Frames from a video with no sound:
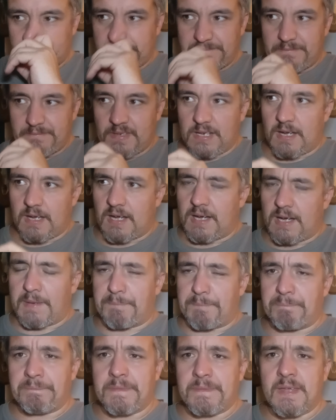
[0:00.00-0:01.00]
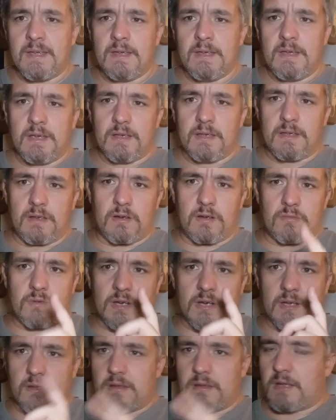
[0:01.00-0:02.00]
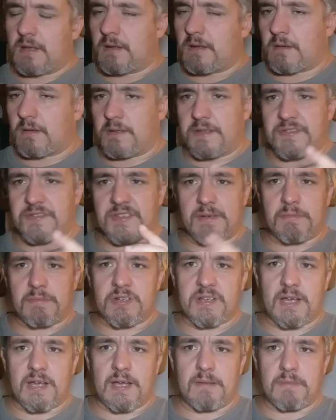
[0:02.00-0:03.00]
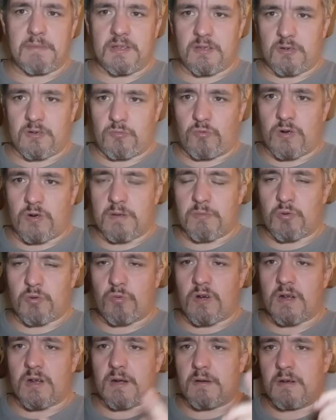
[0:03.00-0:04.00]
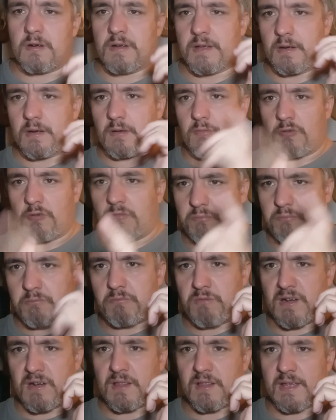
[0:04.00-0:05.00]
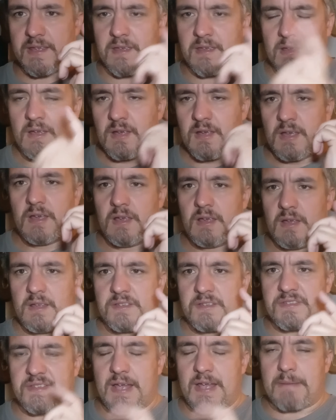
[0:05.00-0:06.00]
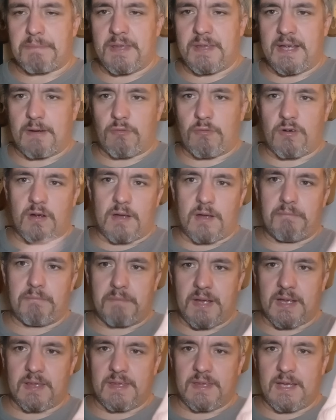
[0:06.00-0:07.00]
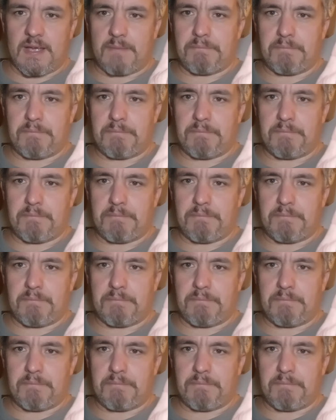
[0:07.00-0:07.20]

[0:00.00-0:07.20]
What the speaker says: You don't want to, in the summertime and in the warmer water, you're really snapping that rod and making that bait